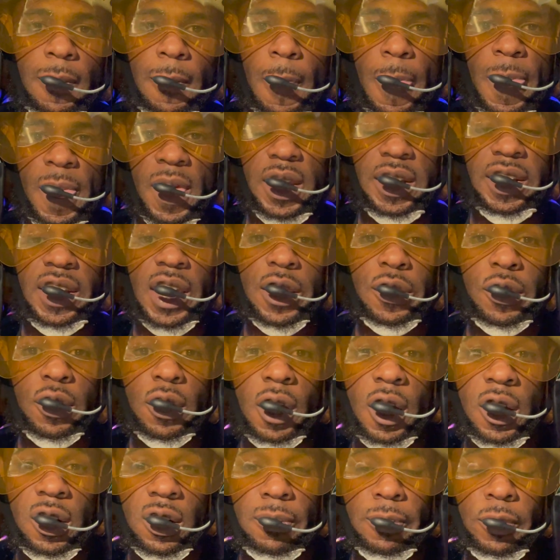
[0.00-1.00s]
Another
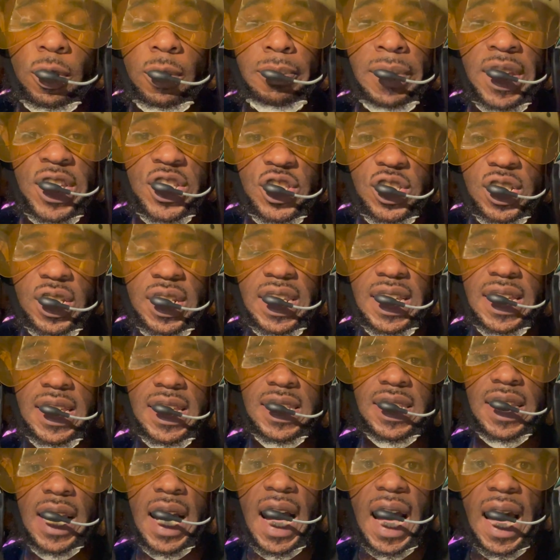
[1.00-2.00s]
honorable mention
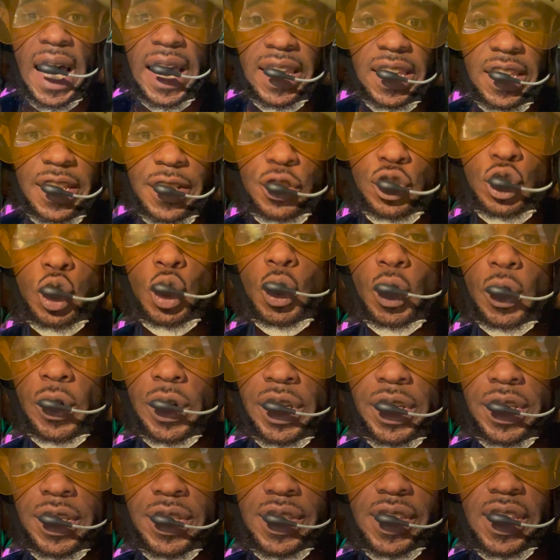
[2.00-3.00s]
is Haya
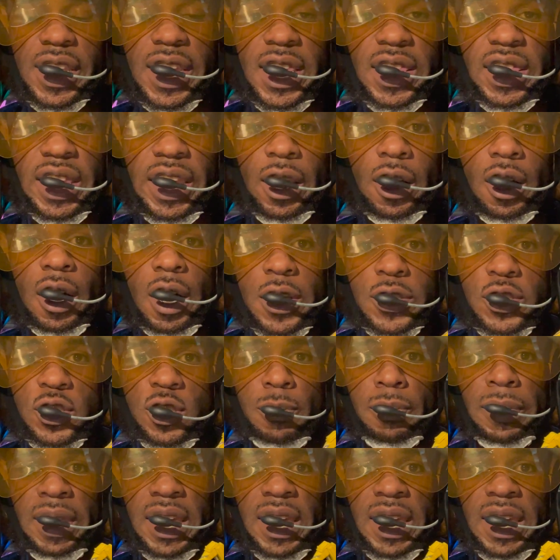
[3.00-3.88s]
Toys, and they also make